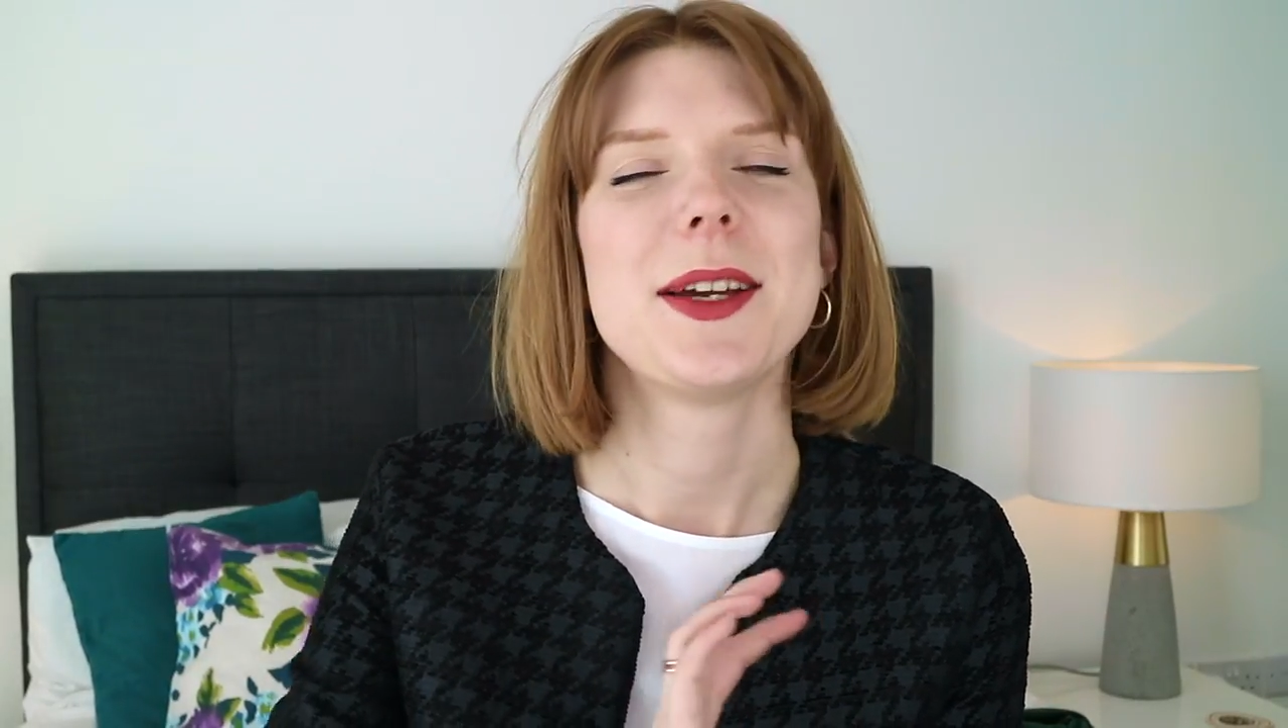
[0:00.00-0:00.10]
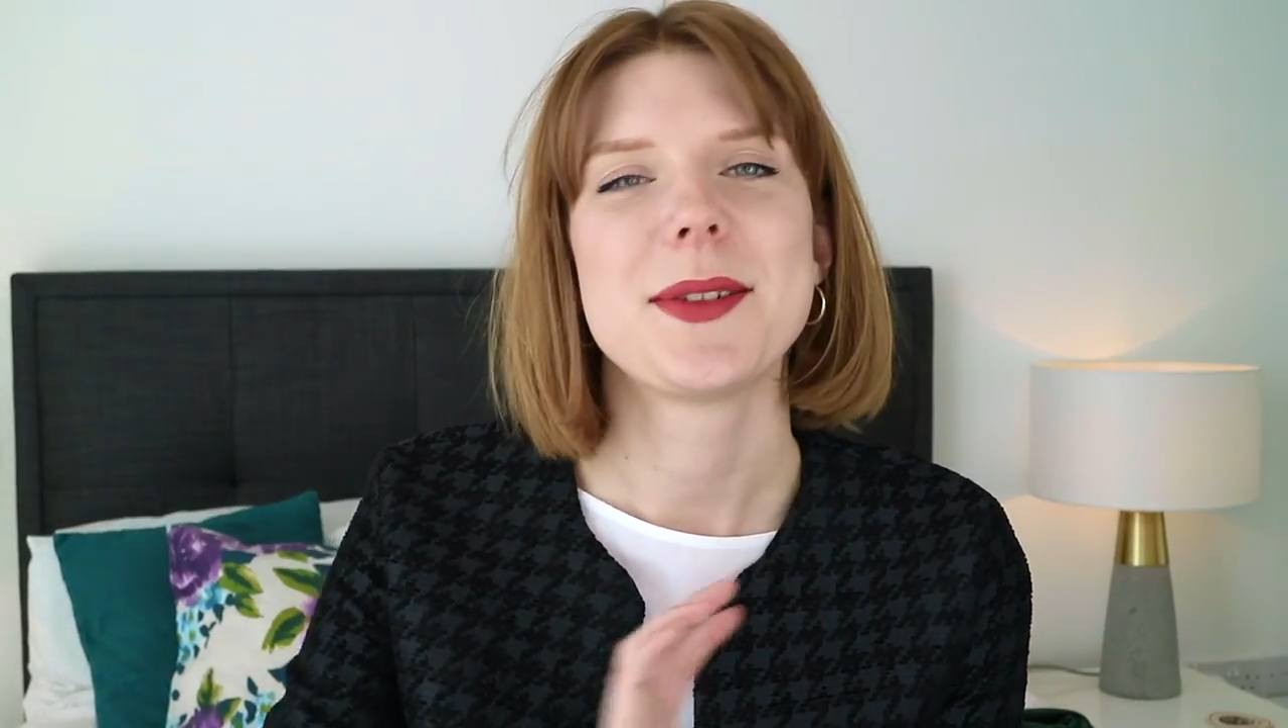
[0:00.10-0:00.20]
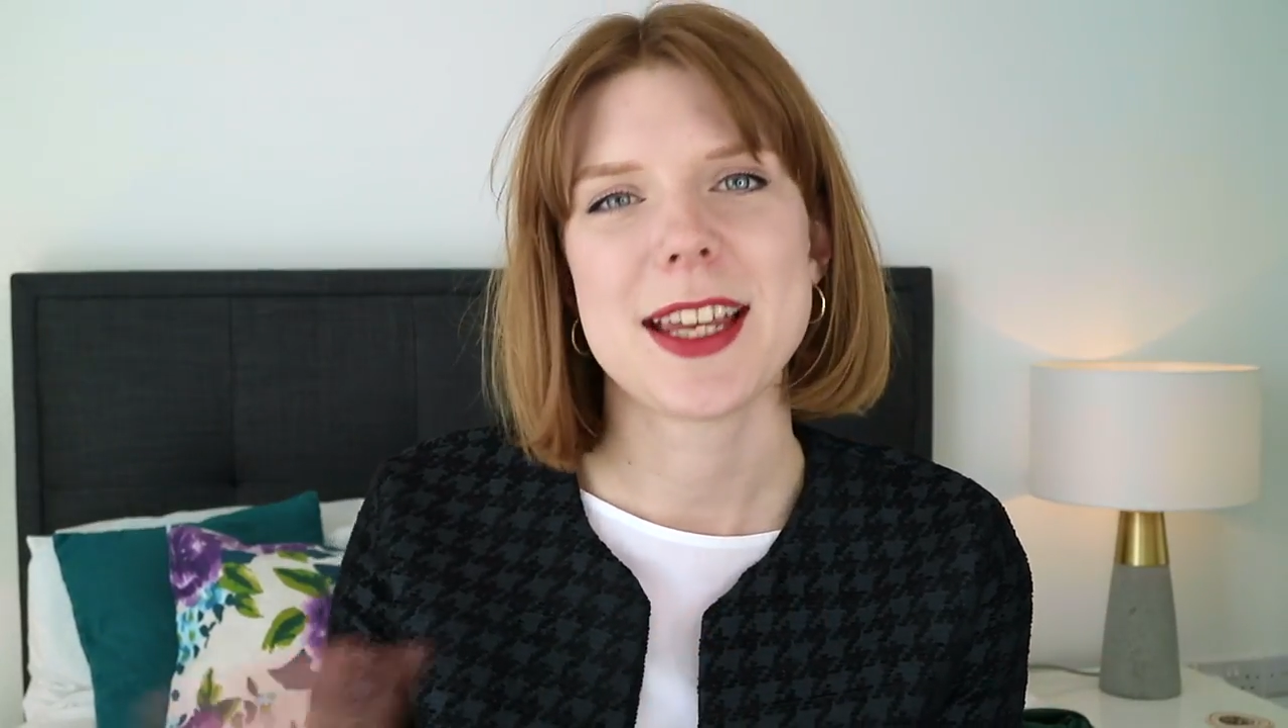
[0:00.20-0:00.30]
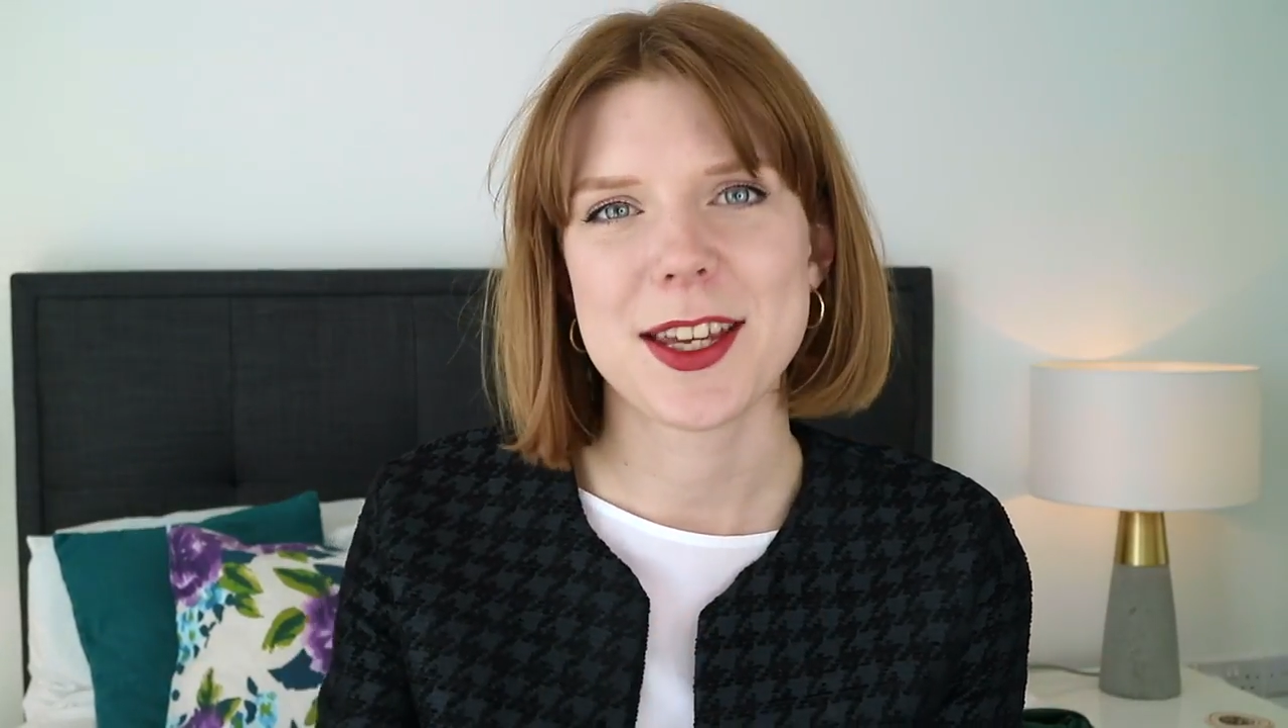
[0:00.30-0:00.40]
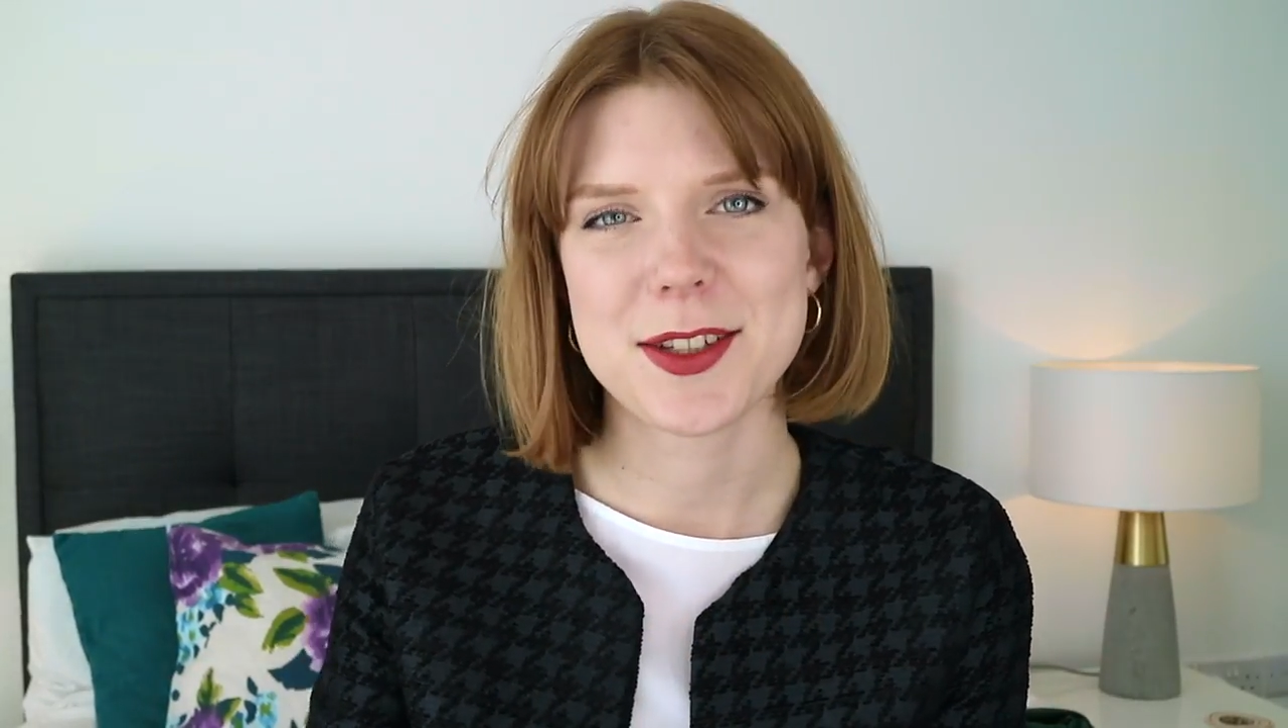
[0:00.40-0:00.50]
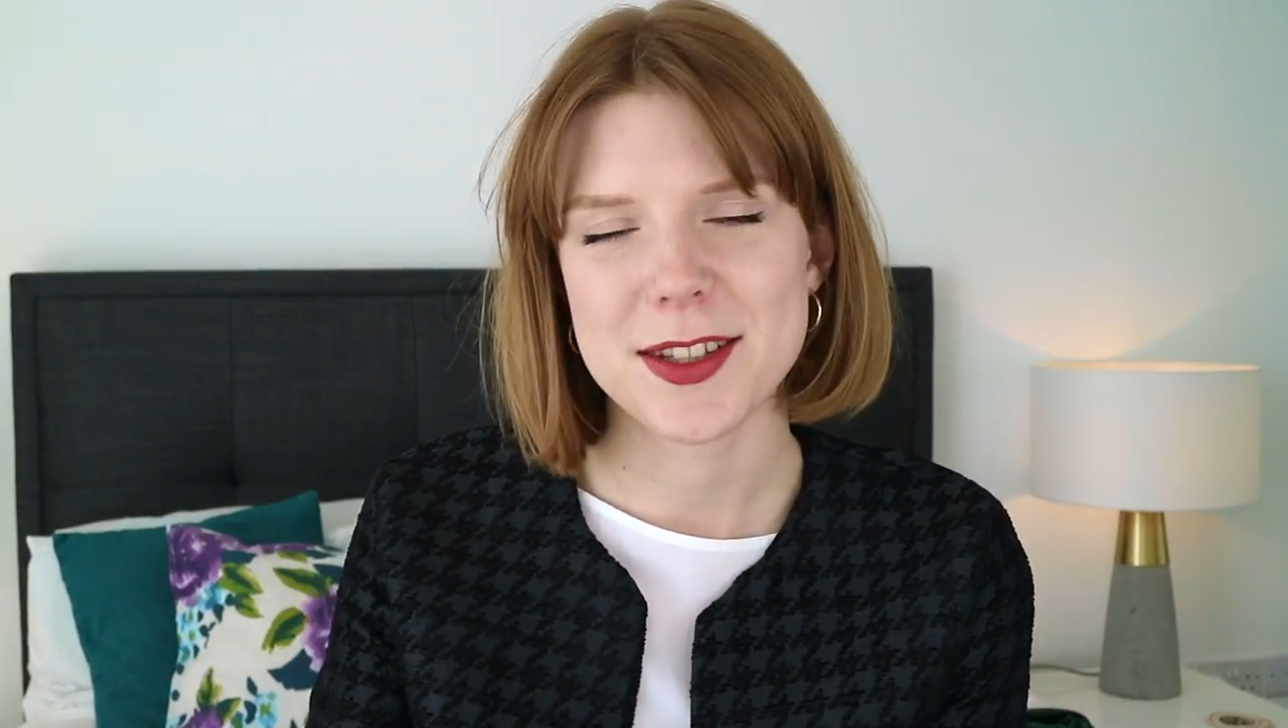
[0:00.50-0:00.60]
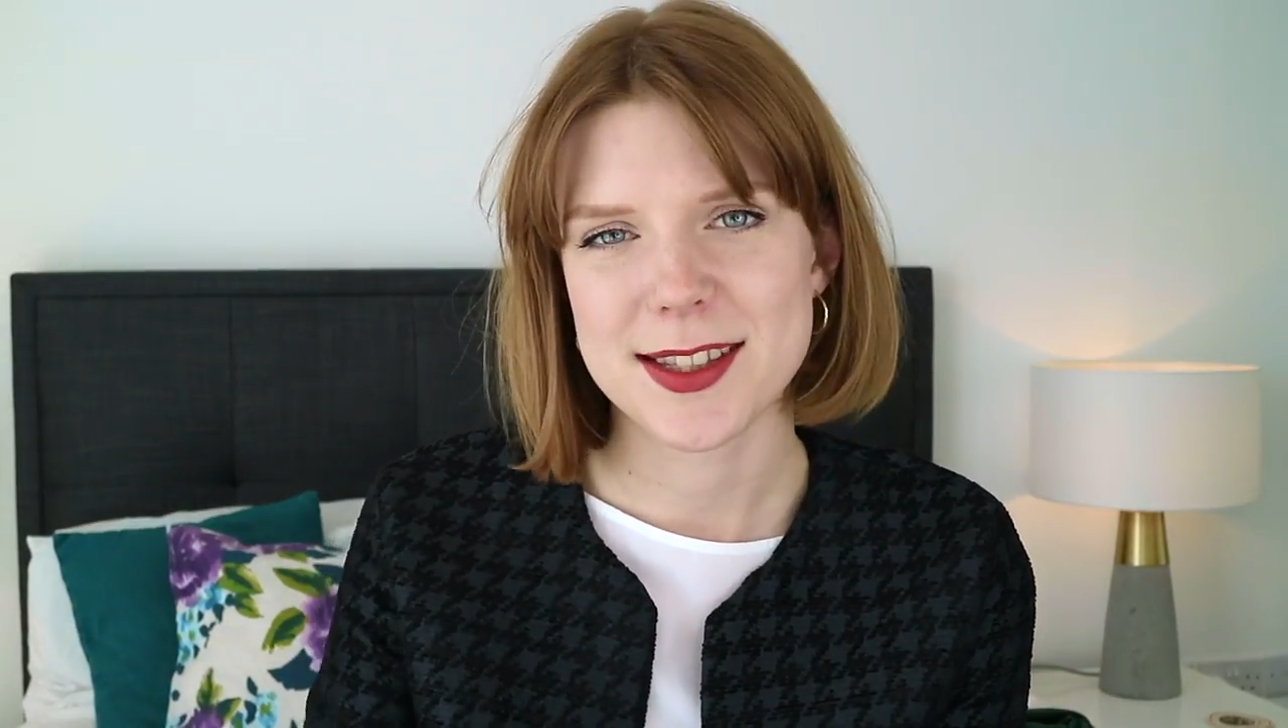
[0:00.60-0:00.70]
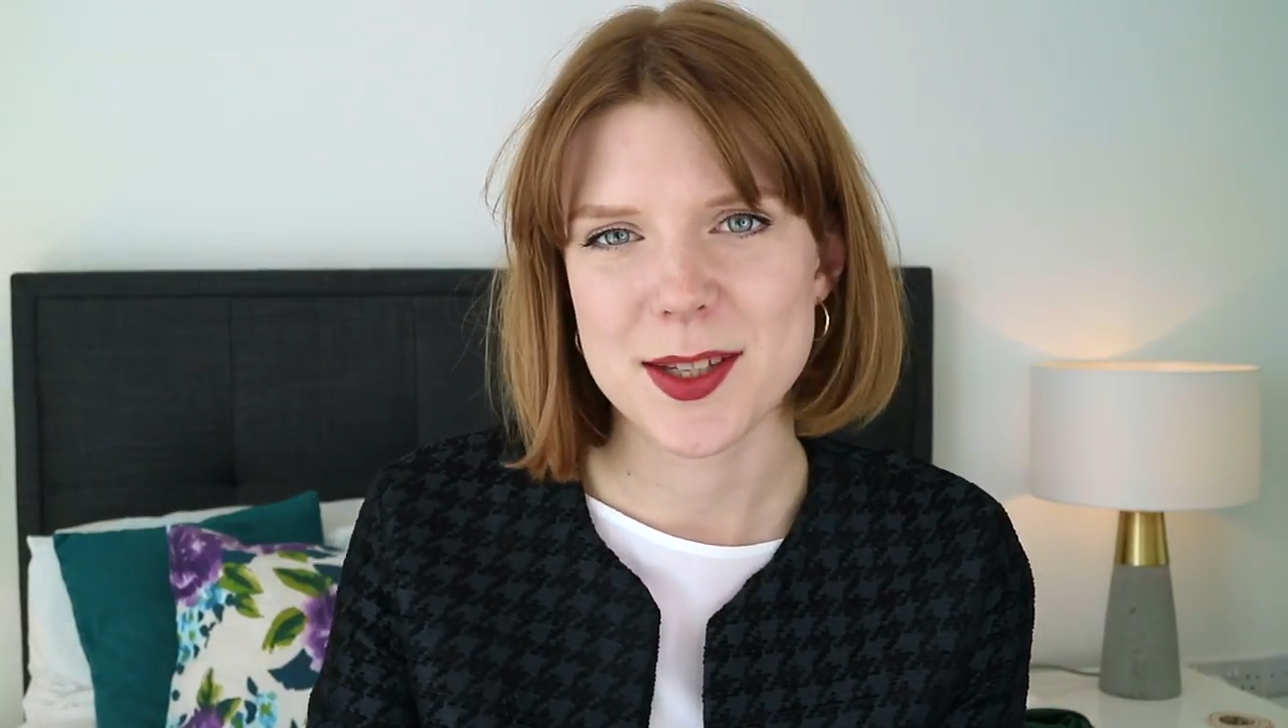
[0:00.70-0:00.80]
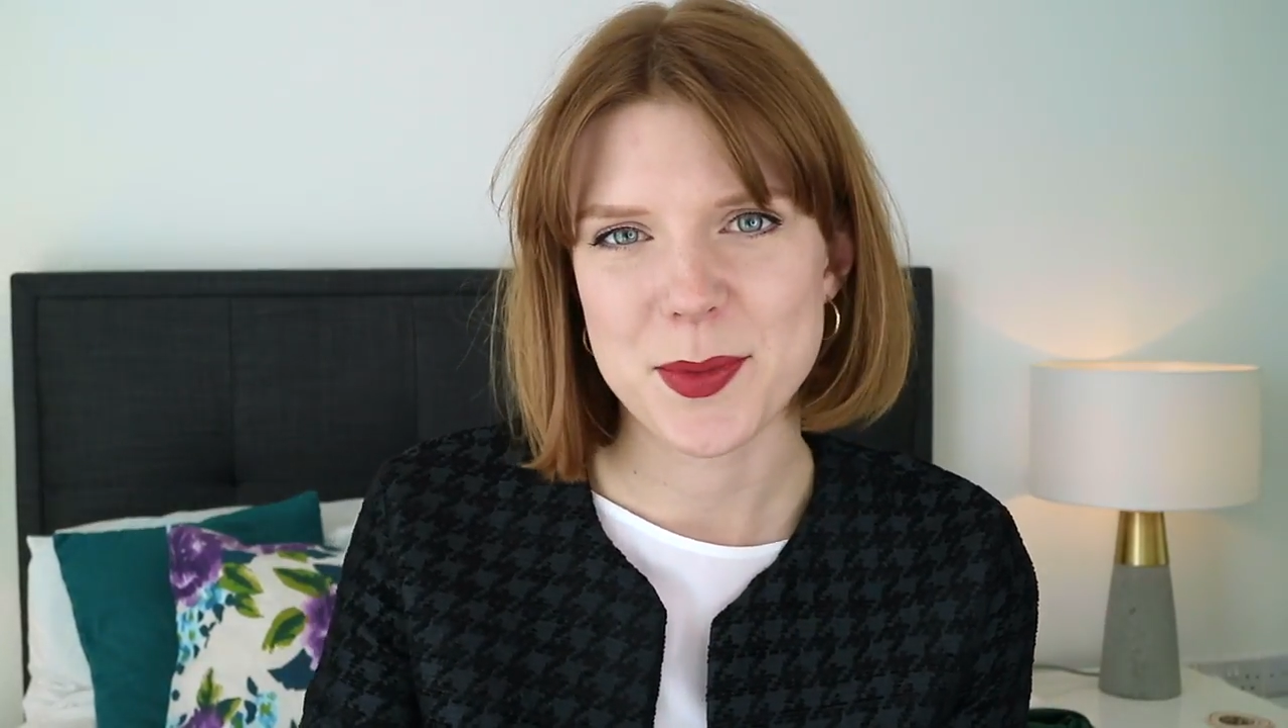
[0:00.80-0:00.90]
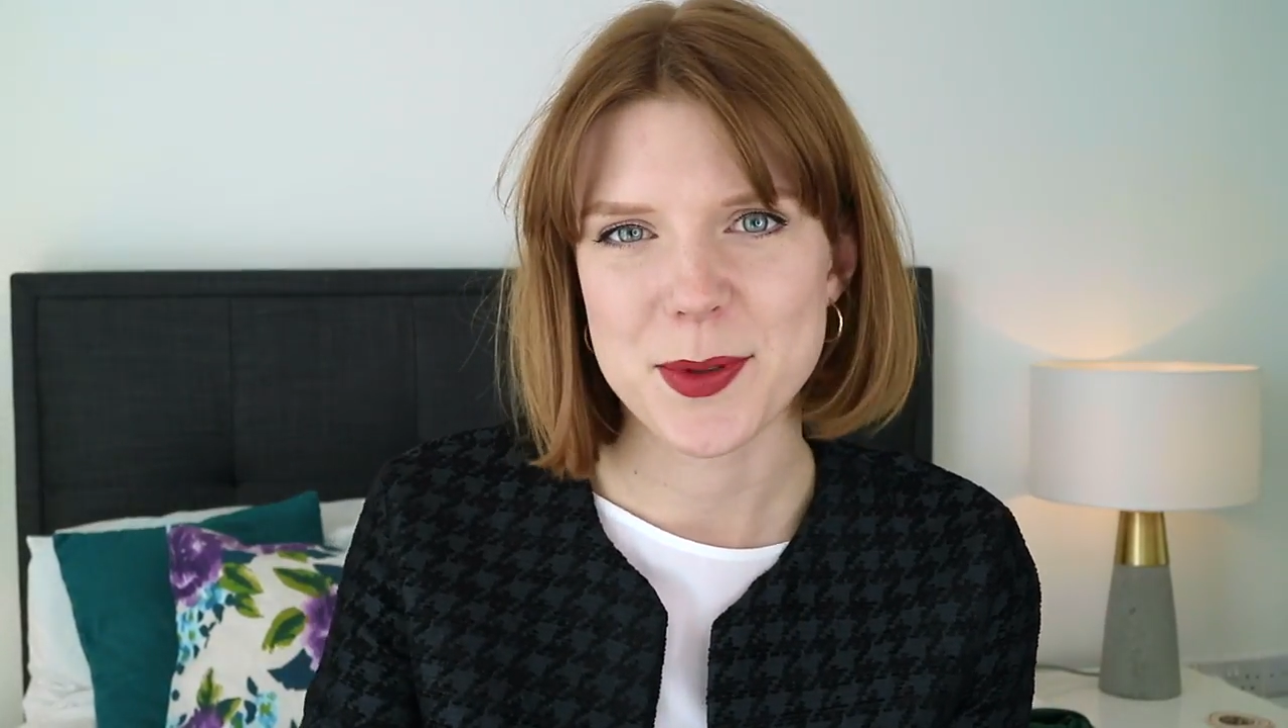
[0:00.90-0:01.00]
It'll take you to
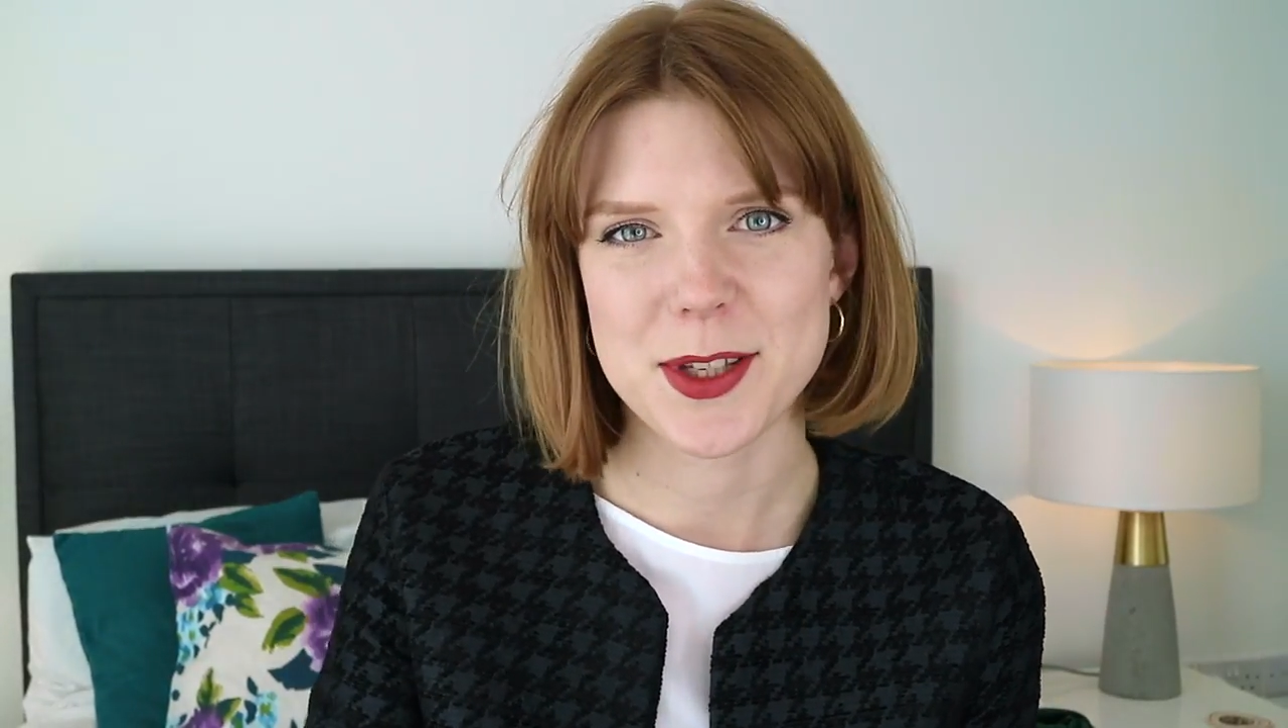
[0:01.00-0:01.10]
the Simple